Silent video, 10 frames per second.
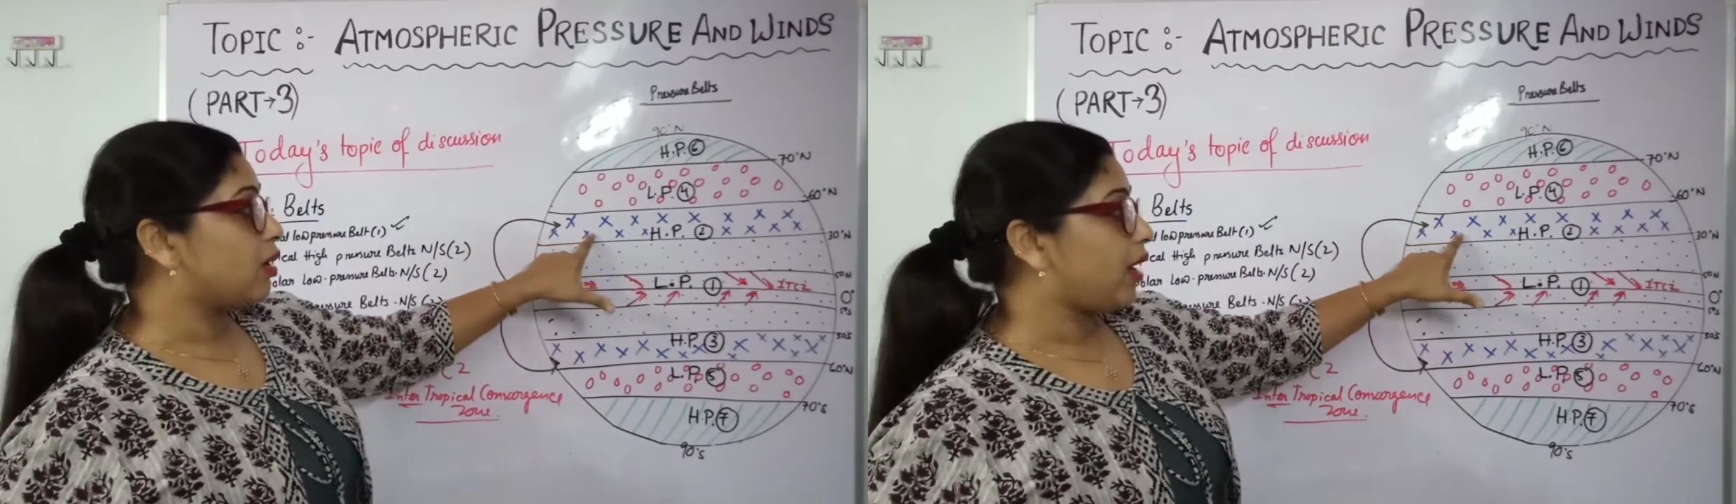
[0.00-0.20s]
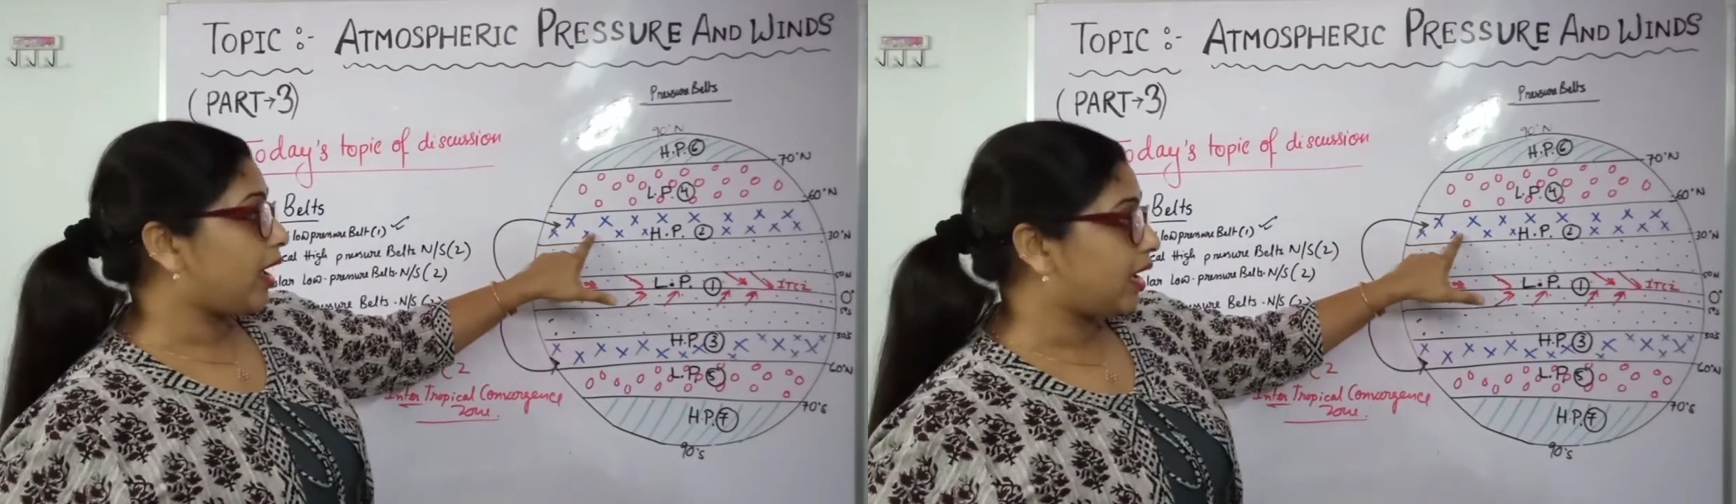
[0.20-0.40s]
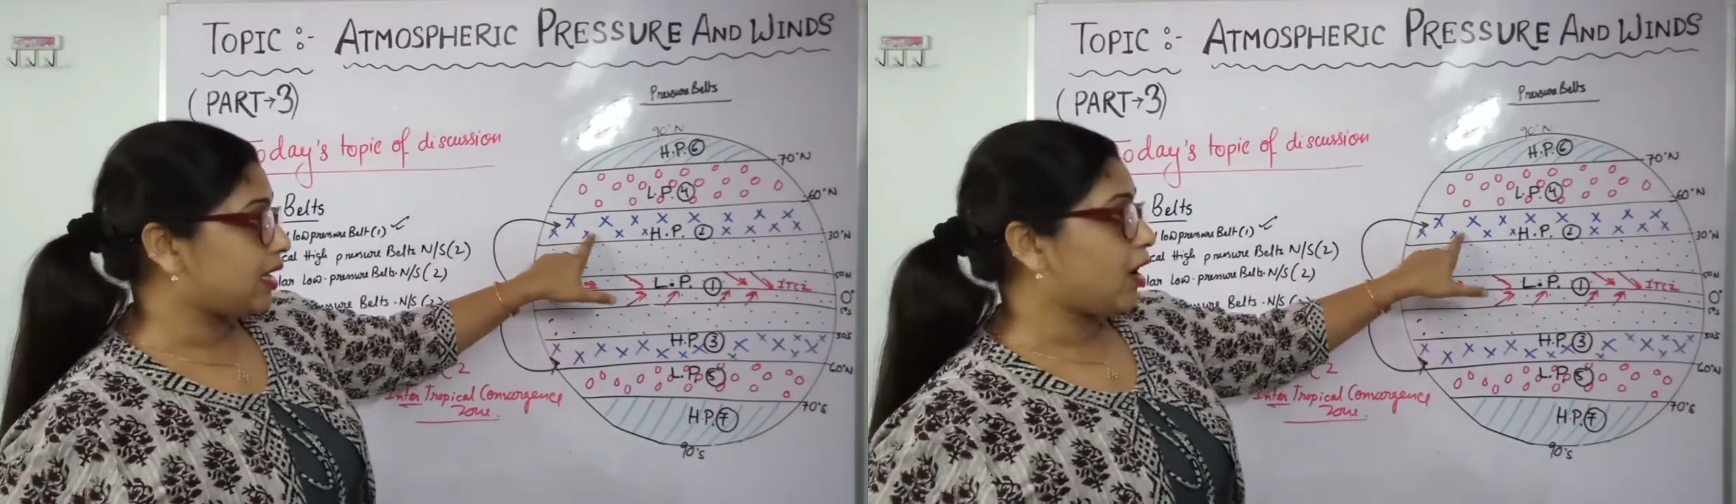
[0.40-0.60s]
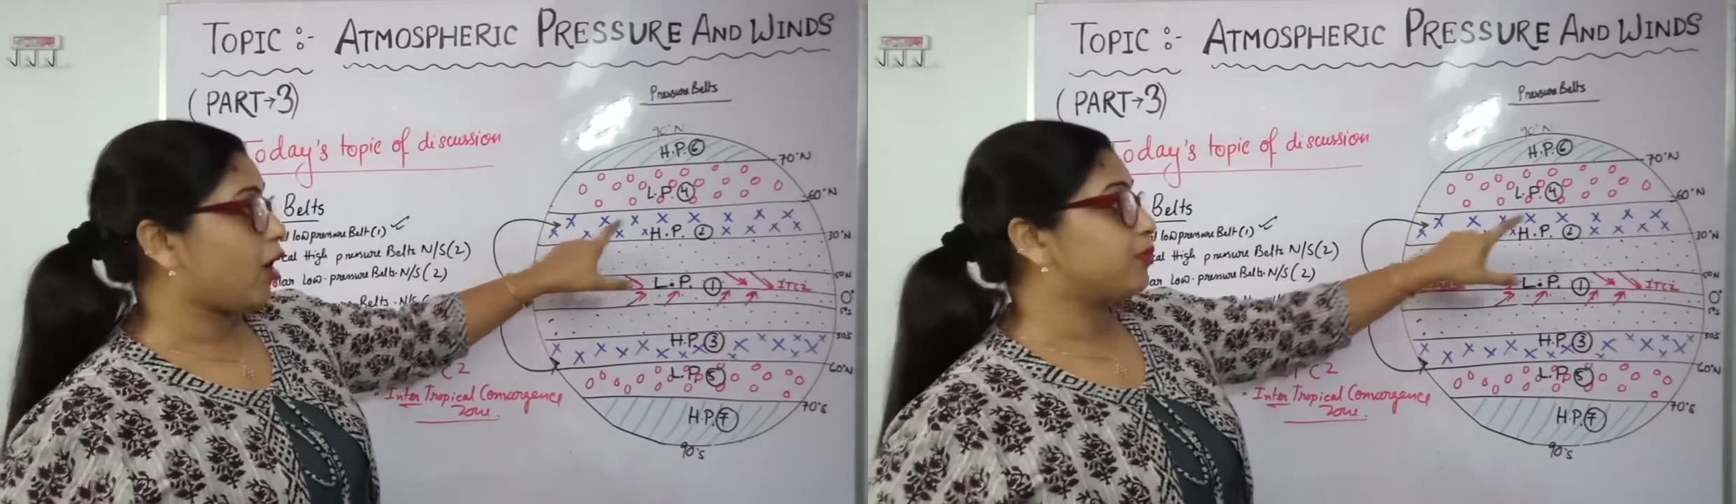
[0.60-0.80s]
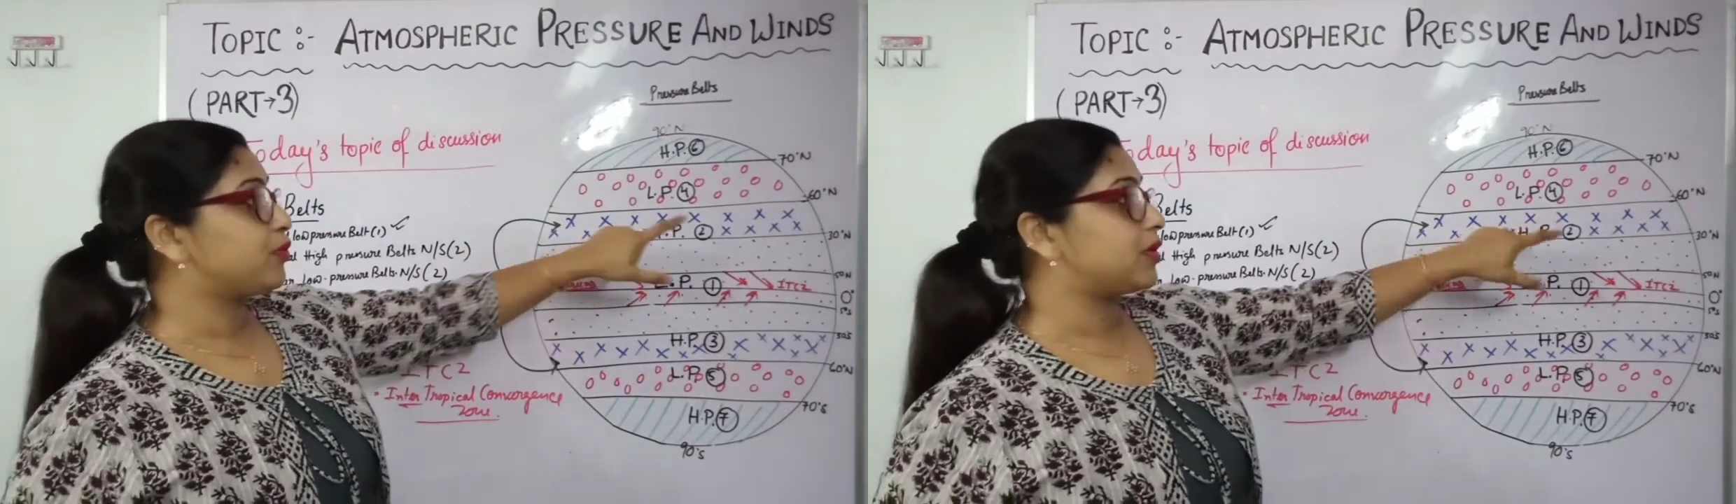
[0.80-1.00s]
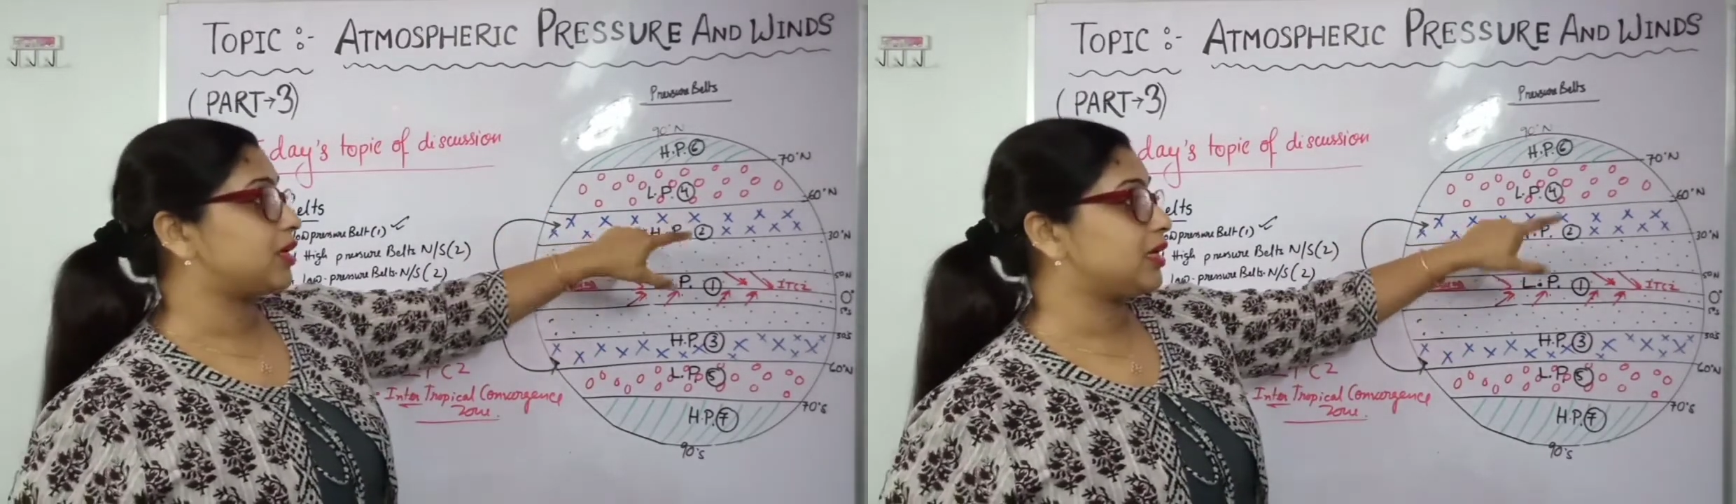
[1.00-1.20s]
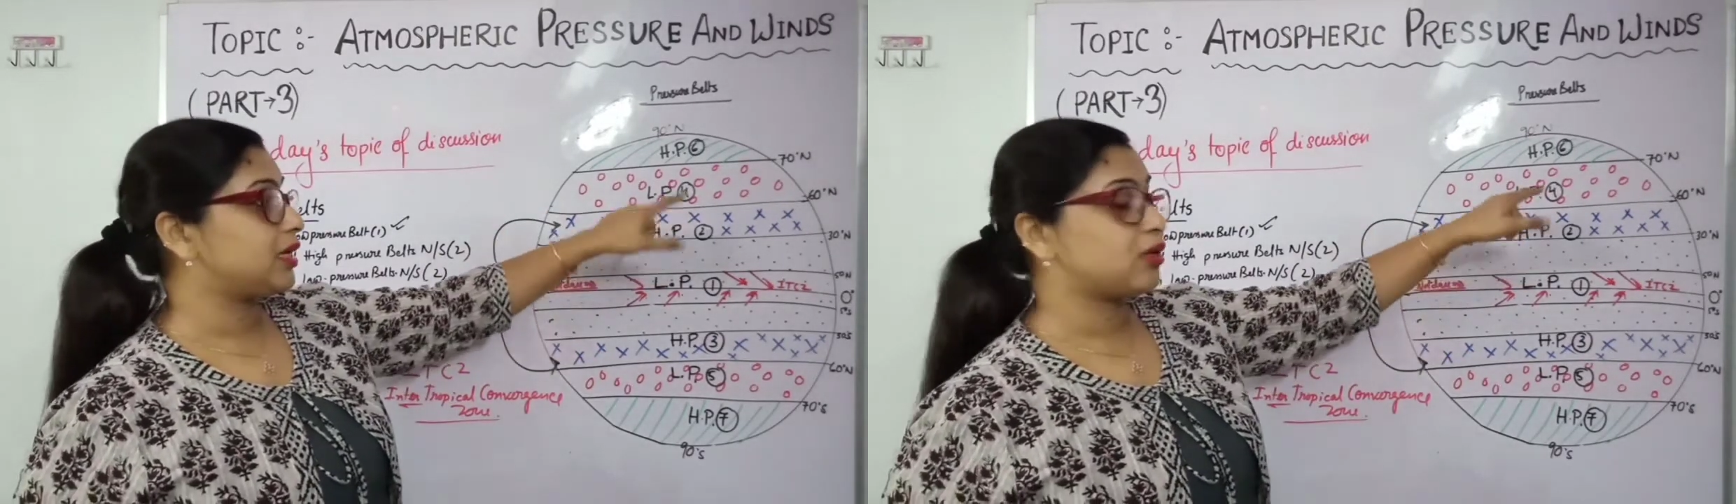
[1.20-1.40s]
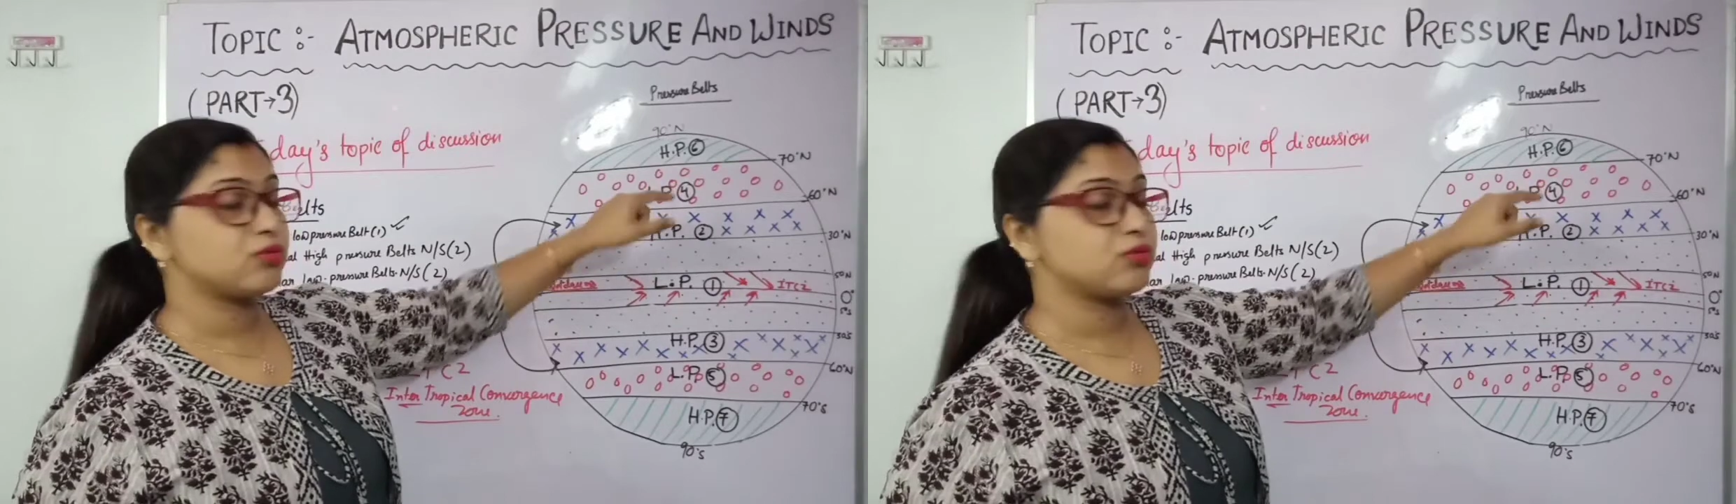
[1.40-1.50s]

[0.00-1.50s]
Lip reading: area of 30 degree